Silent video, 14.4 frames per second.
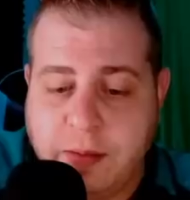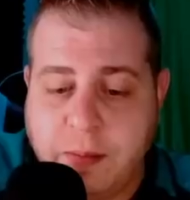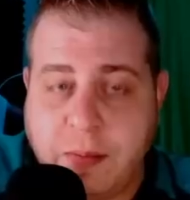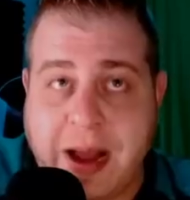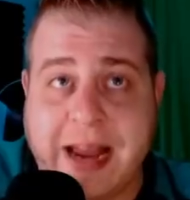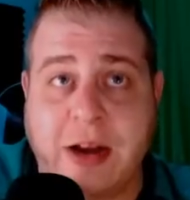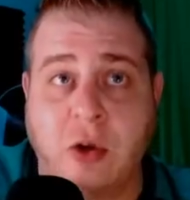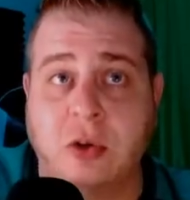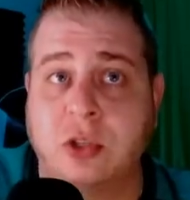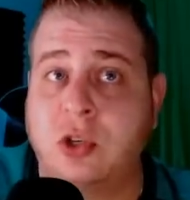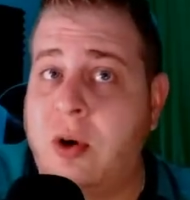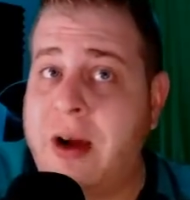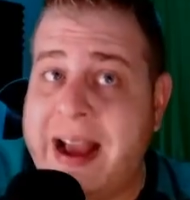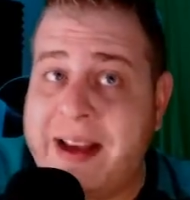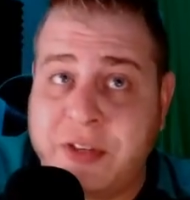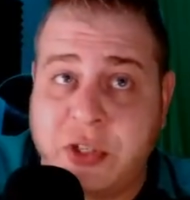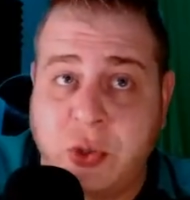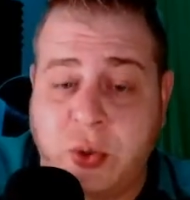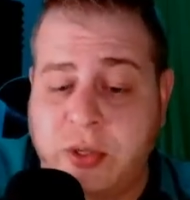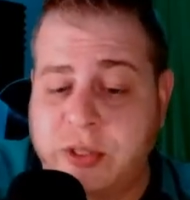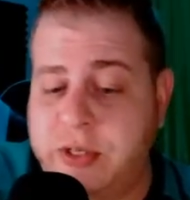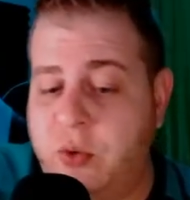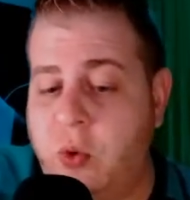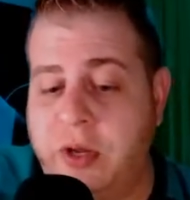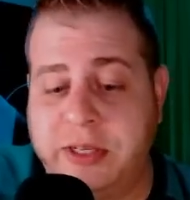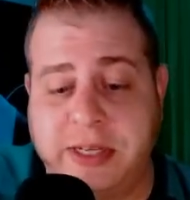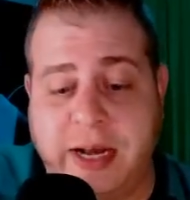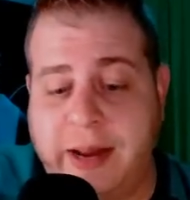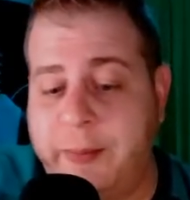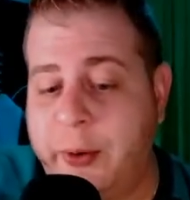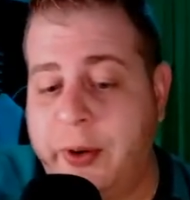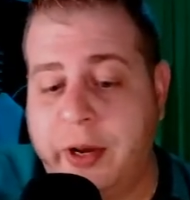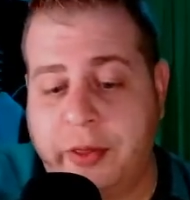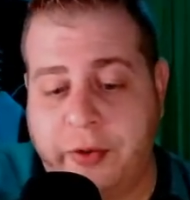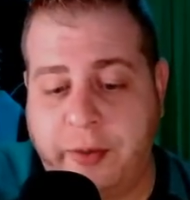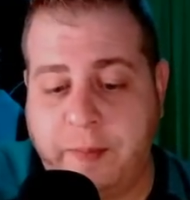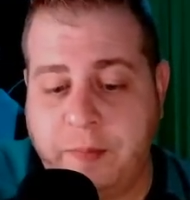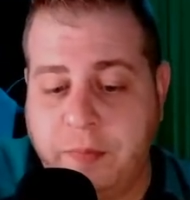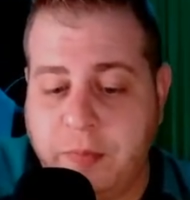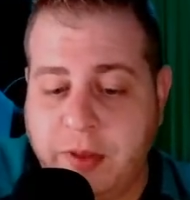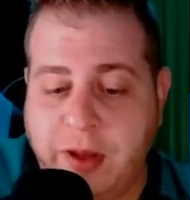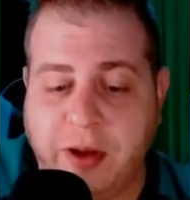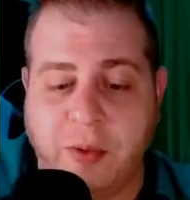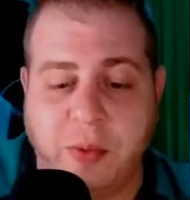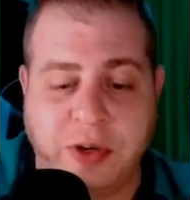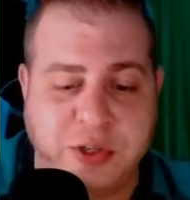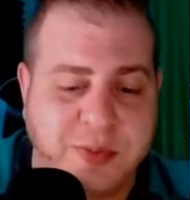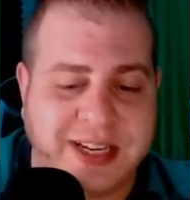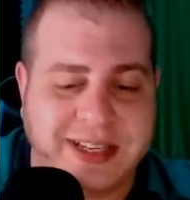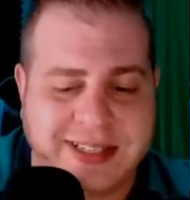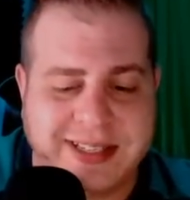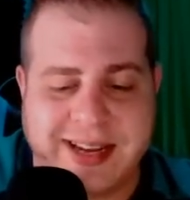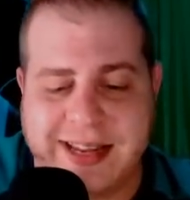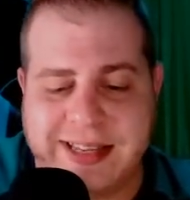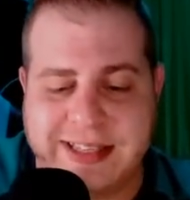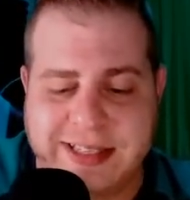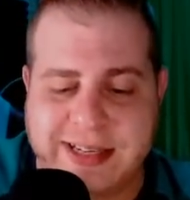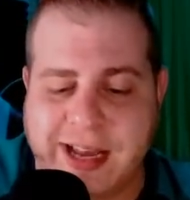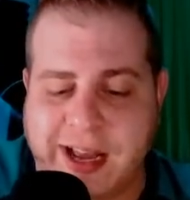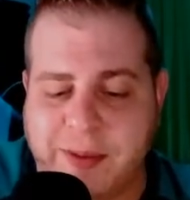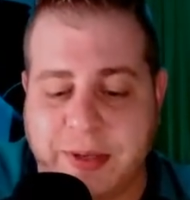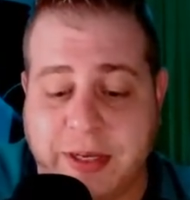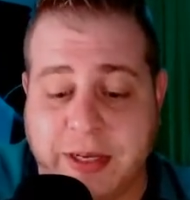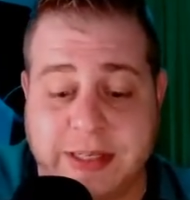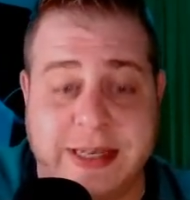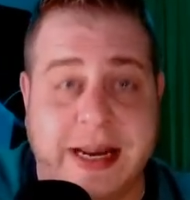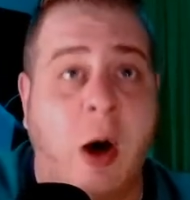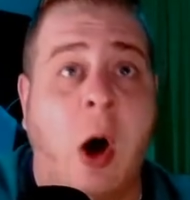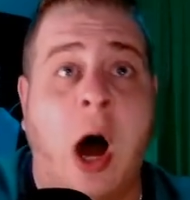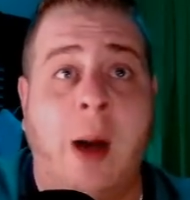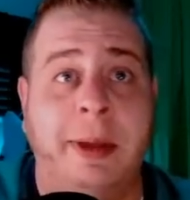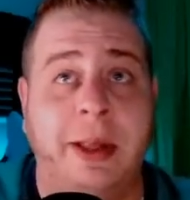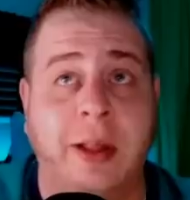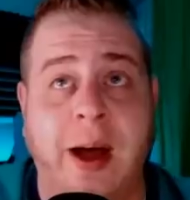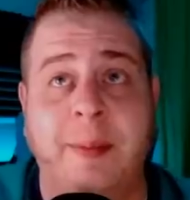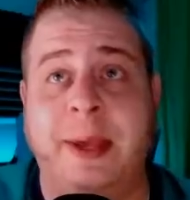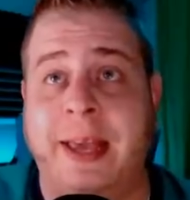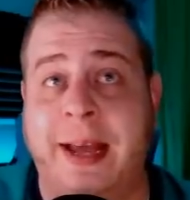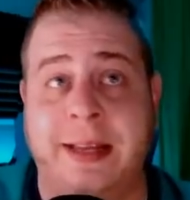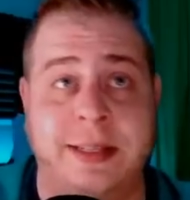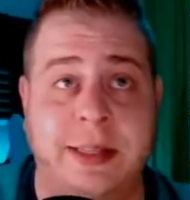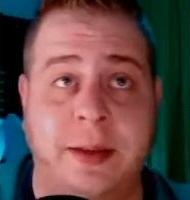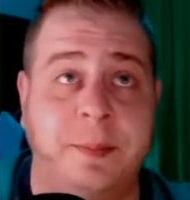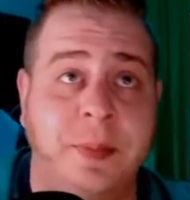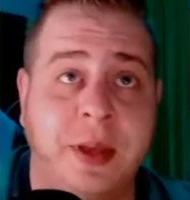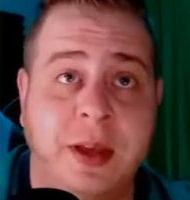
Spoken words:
Michael's Craft Stores at one time or another, which makes sense because now Hobby Lobby has them.